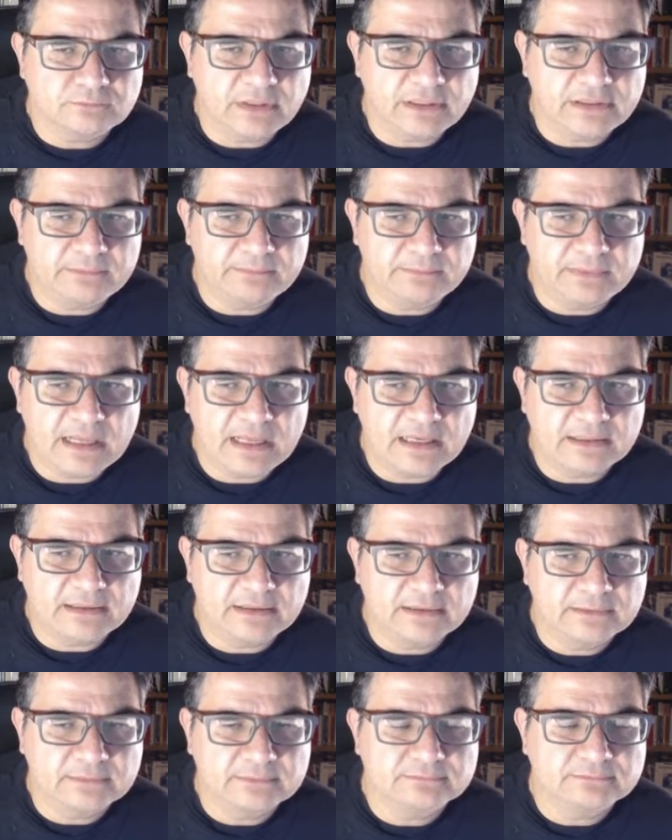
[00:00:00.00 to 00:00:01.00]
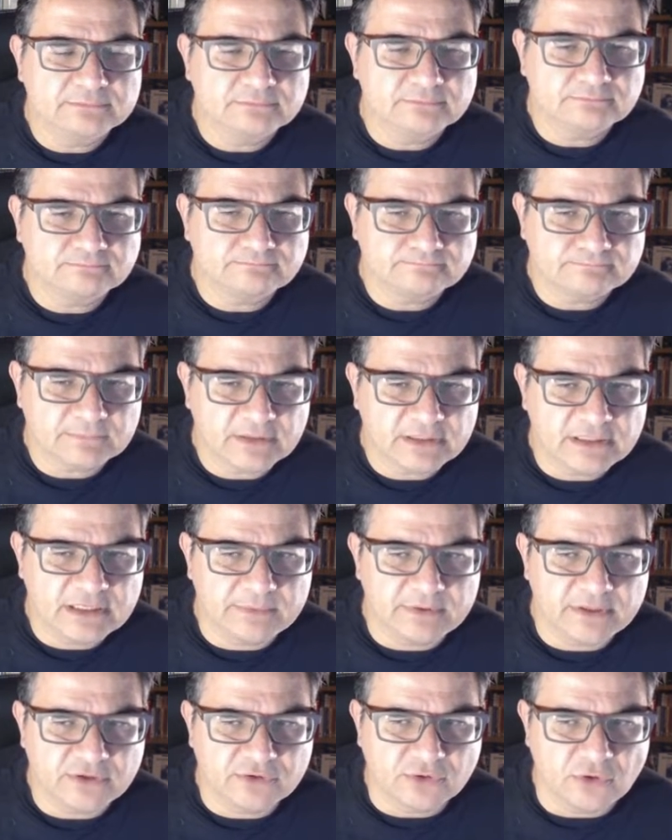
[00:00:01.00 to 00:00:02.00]
And black keep
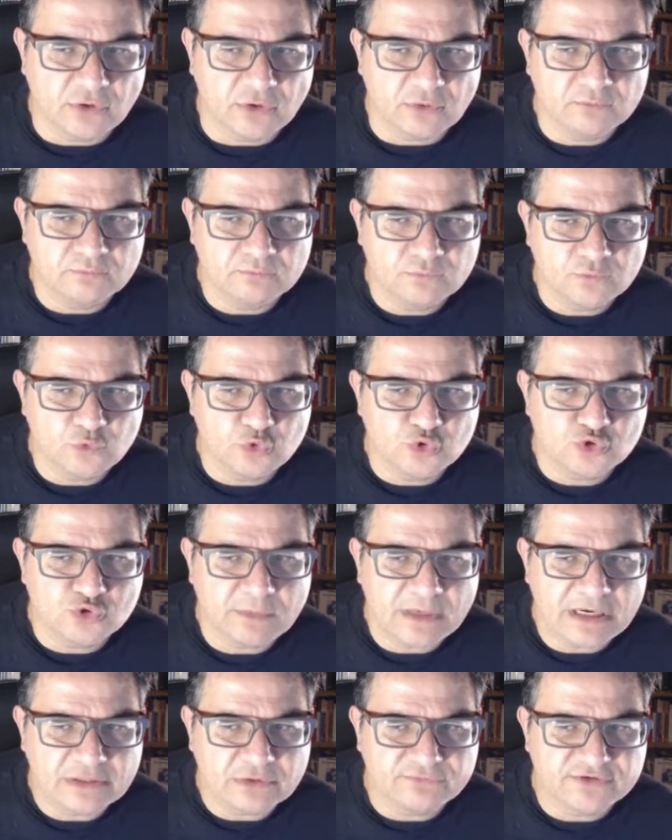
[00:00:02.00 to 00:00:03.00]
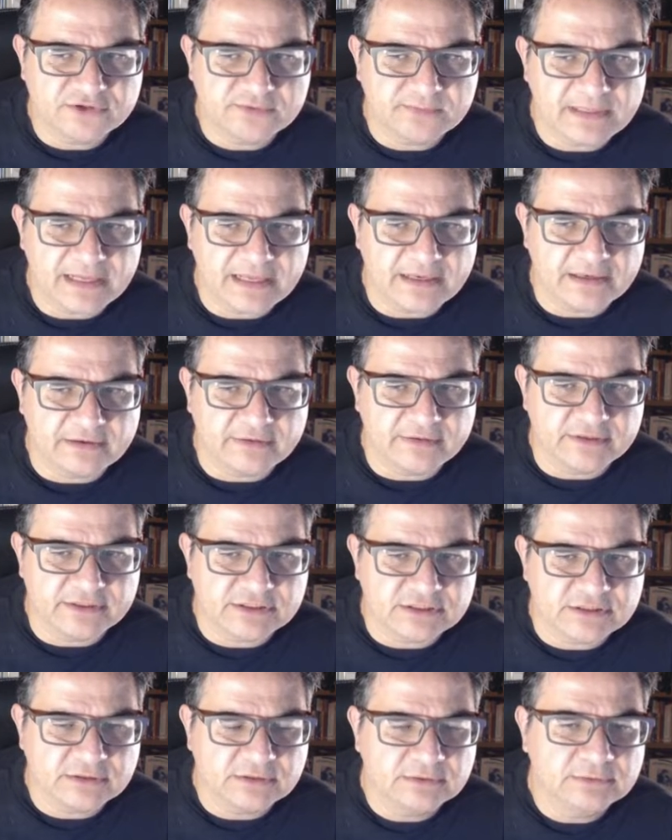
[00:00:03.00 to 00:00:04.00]
the draw. Usmanov is playing
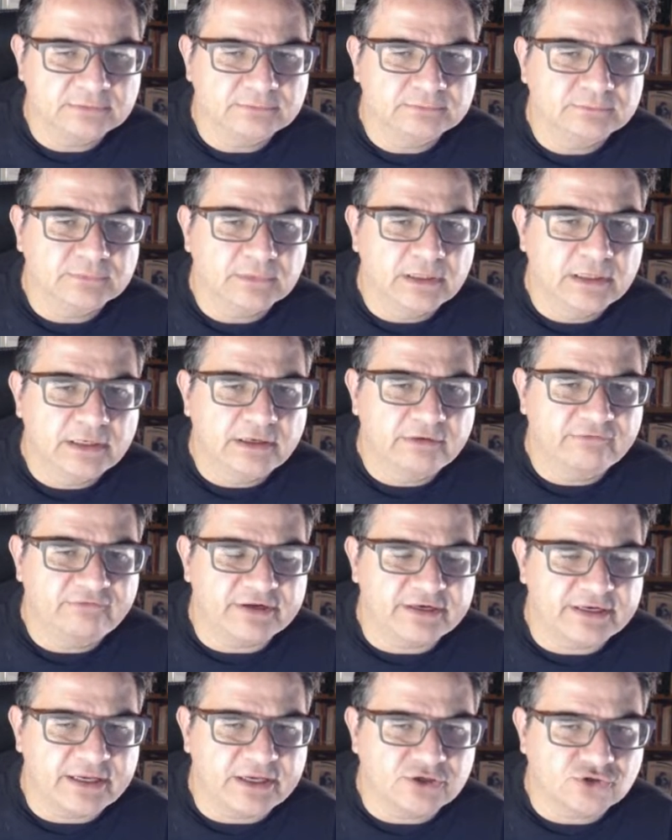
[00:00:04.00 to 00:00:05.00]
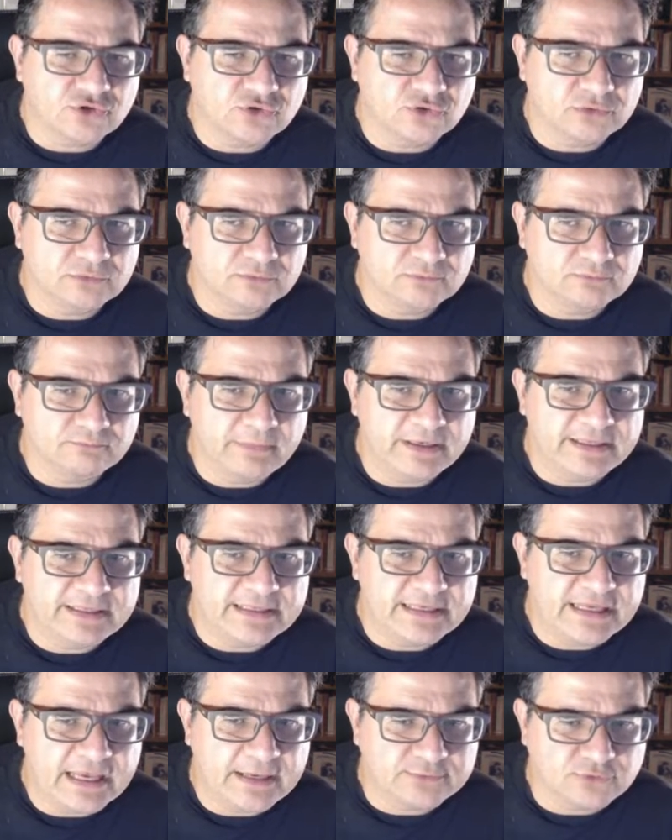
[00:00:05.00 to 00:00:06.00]
this variation, many
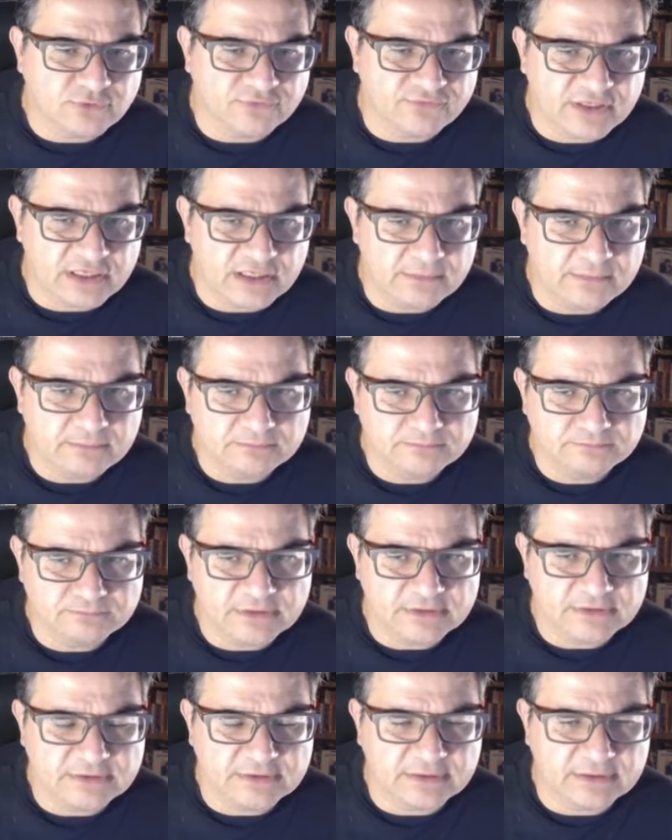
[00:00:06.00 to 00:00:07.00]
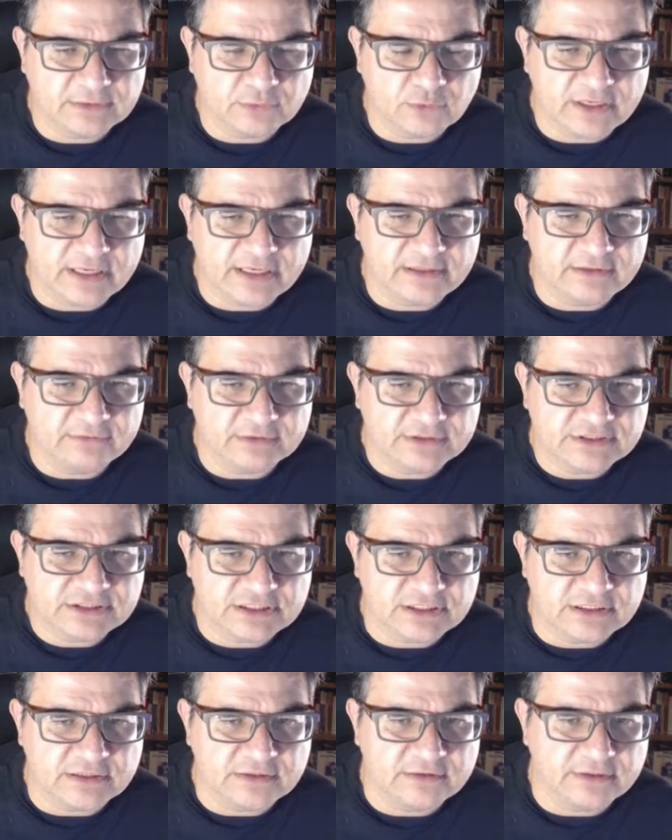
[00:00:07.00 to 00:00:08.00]
games of him that we can
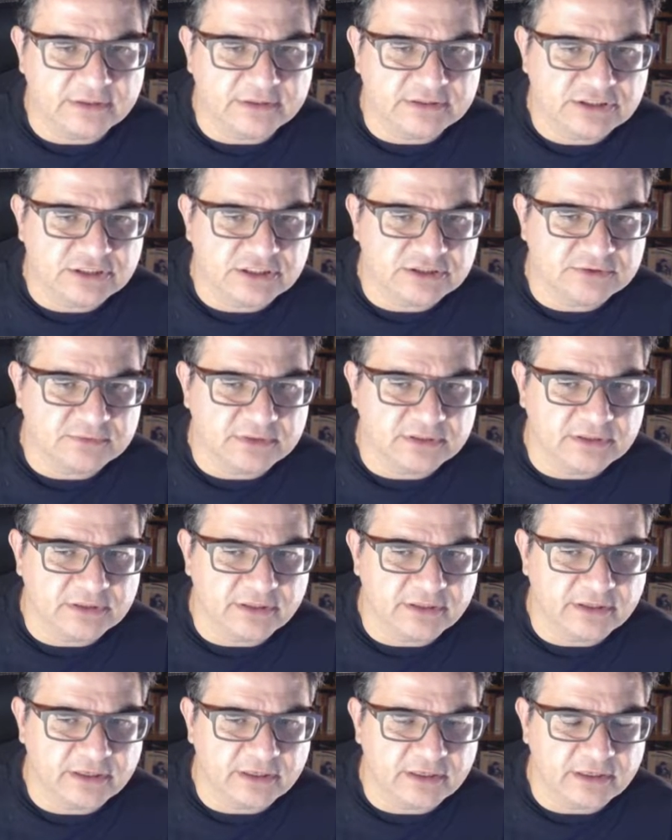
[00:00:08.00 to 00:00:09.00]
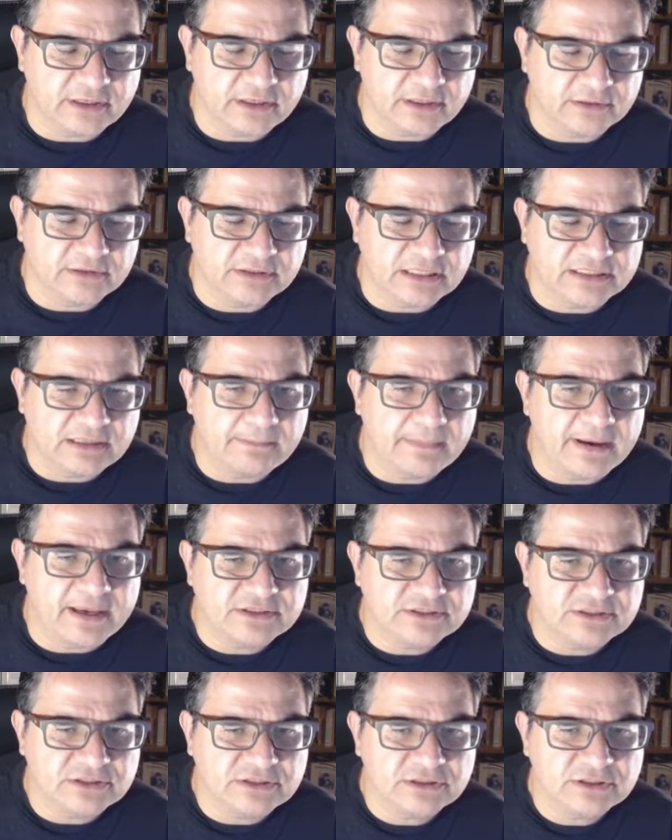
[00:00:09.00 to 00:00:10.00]
see in the
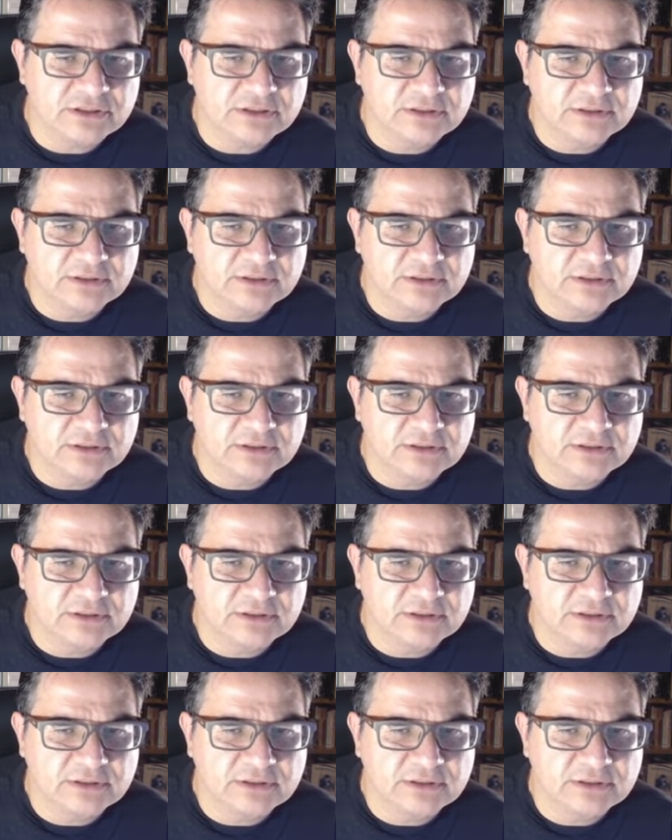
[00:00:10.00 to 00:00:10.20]
databases.